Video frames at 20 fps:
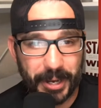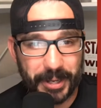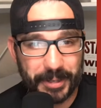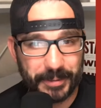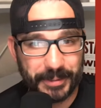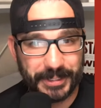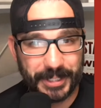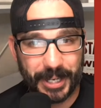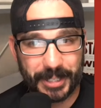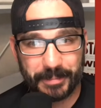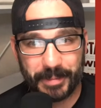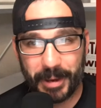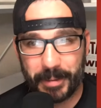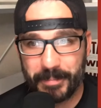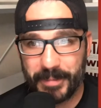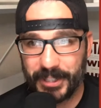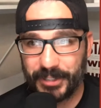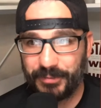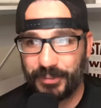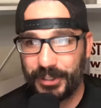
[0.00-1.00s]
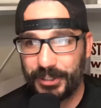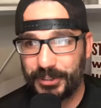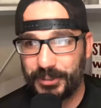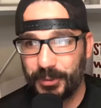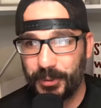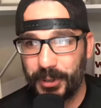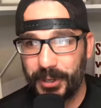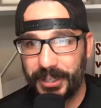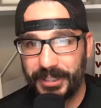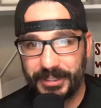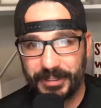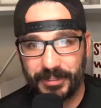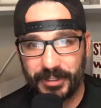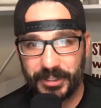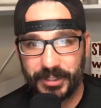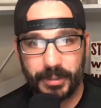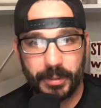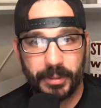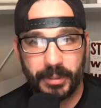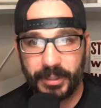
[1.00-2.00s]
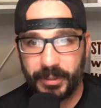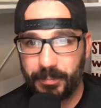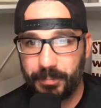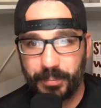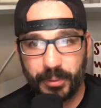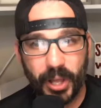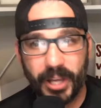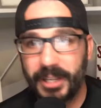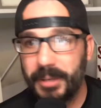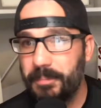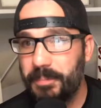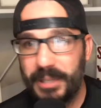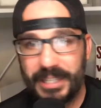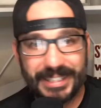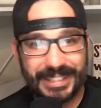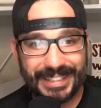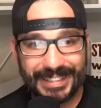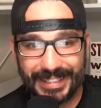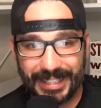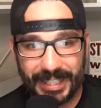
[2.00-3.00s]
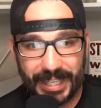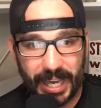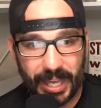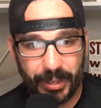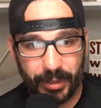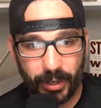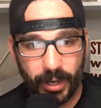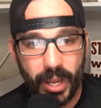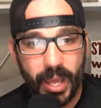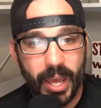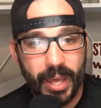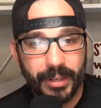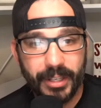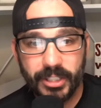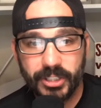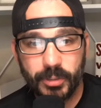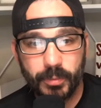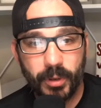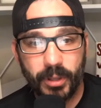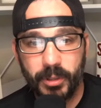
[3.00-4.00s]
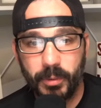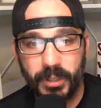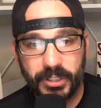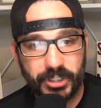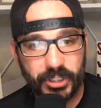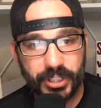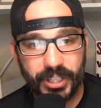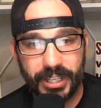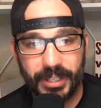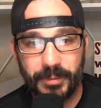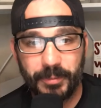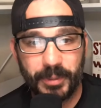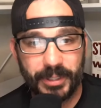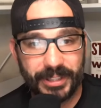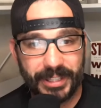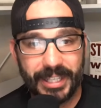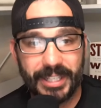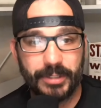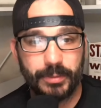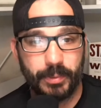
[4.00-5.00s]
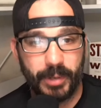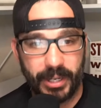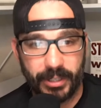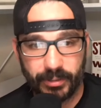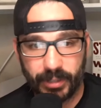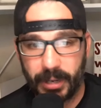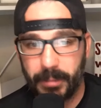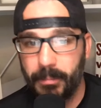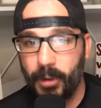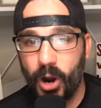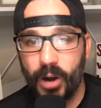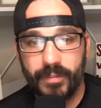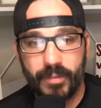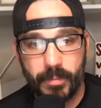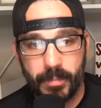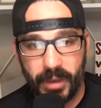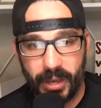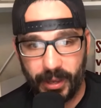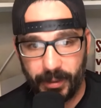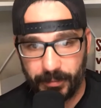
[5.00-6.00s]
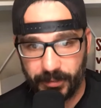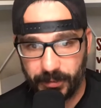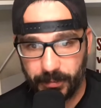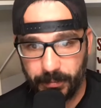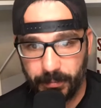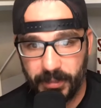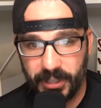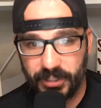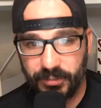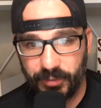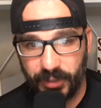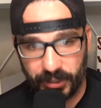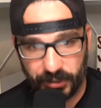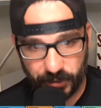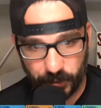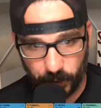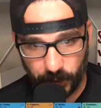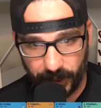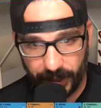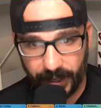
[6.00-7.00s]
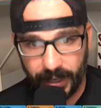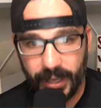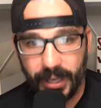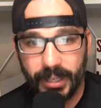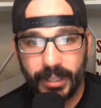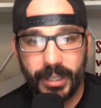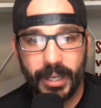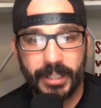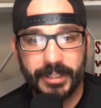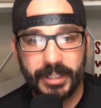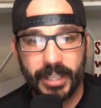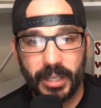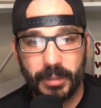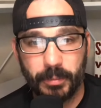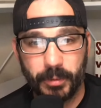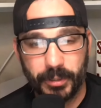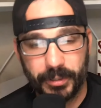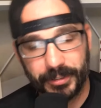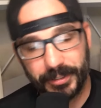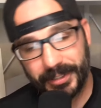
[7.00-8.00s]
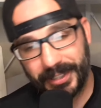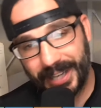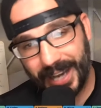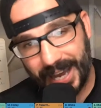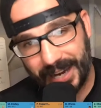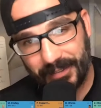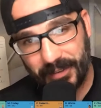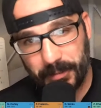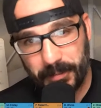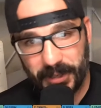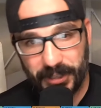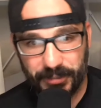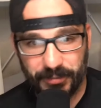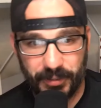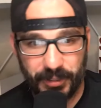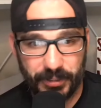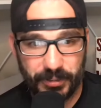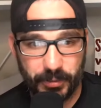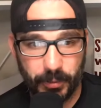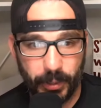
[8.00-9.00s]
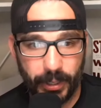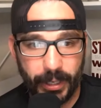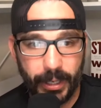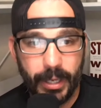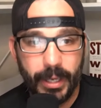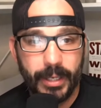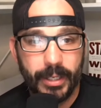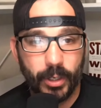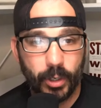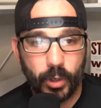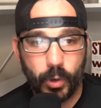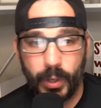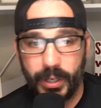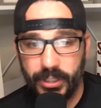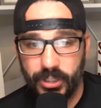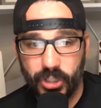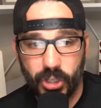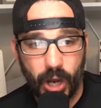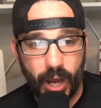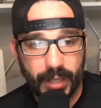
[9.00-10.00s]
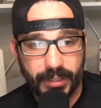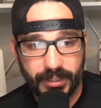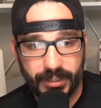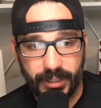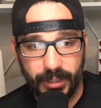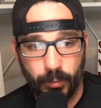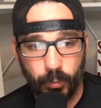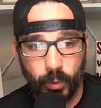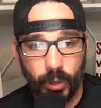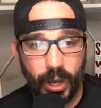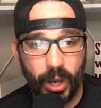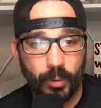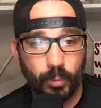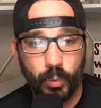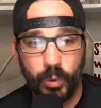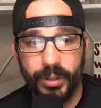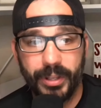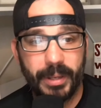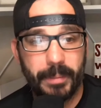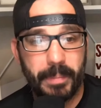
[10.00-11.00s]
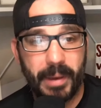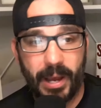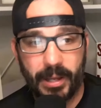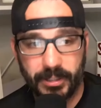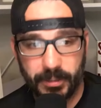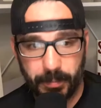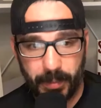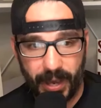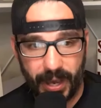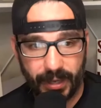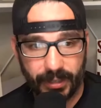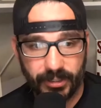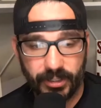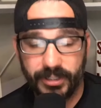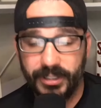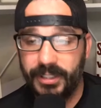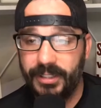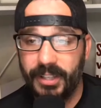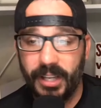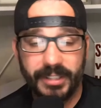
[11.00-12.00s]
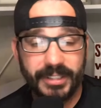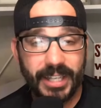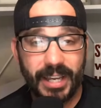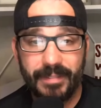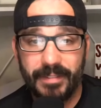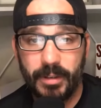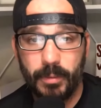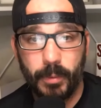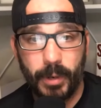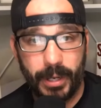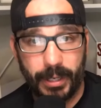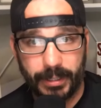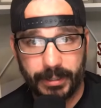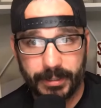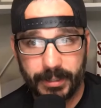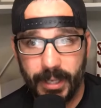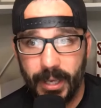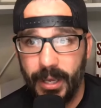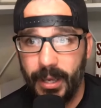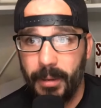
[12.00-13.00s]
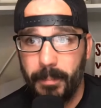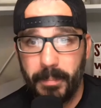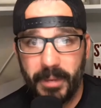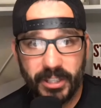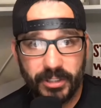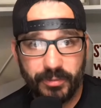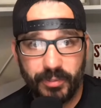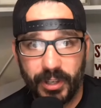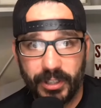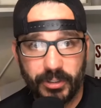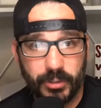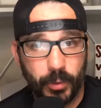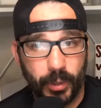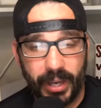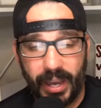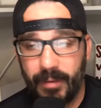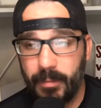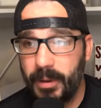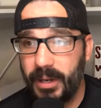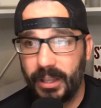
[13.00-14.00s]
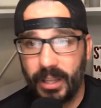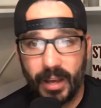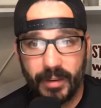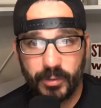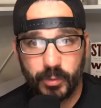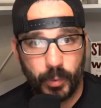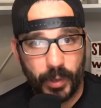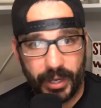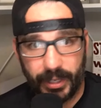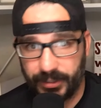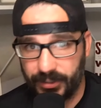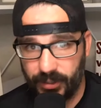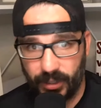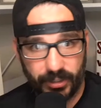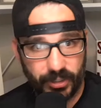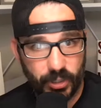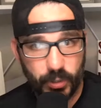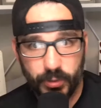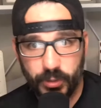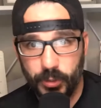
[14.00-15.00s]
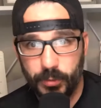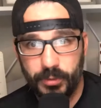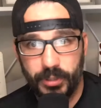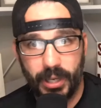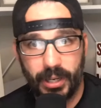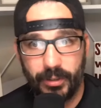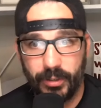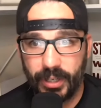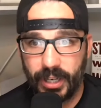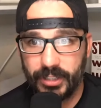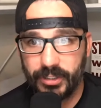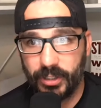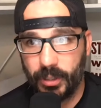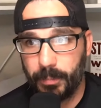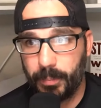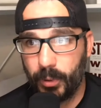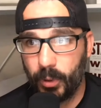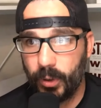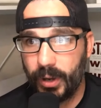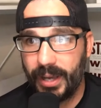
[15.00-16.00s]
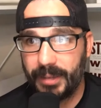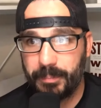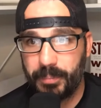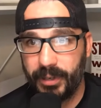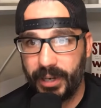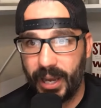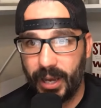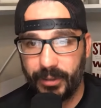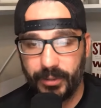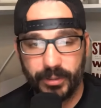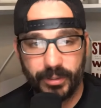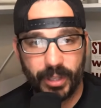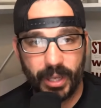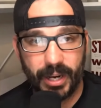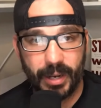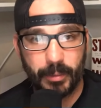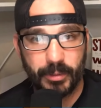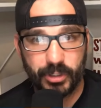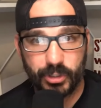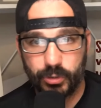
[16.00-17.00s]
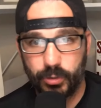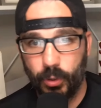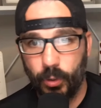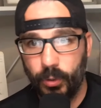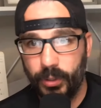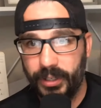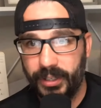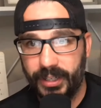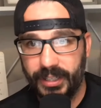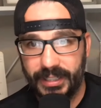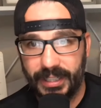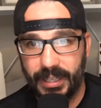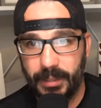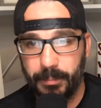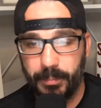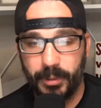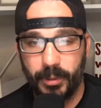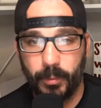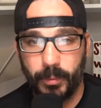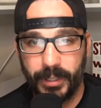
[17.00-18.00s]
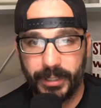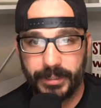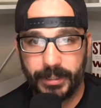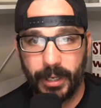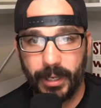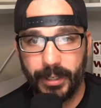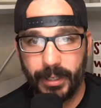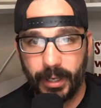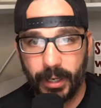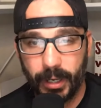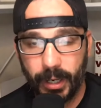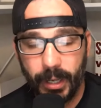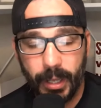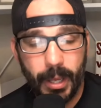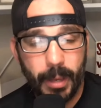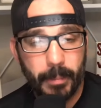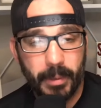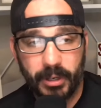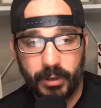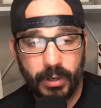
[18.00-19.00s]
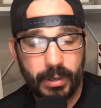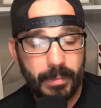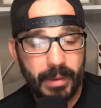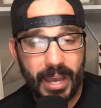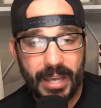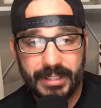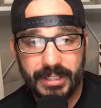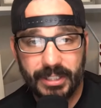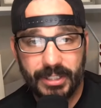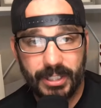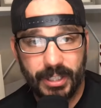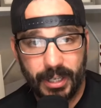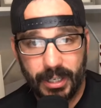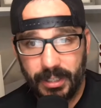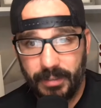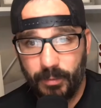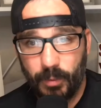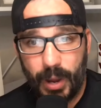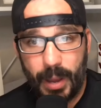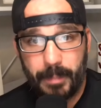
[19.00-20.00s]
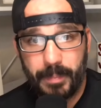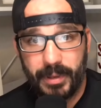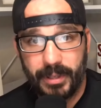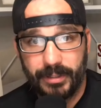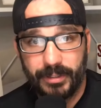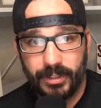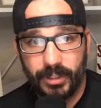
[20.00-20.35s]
We talked about misfit toys of just plugging pieces together. This is really what you're getting with this range, right? Marvin Mims, misfit toy. Gus Edwards, kind of a misfit toy. Quentin Johnston, will they bounce back? Dontavian Wicks, misfit toy. Everybody loves Wicks on the YouTube channel. You guys on the poll I put out, you thought I was trolling because I didn't put Wicks on there. But Green Bay has a ton of weapons.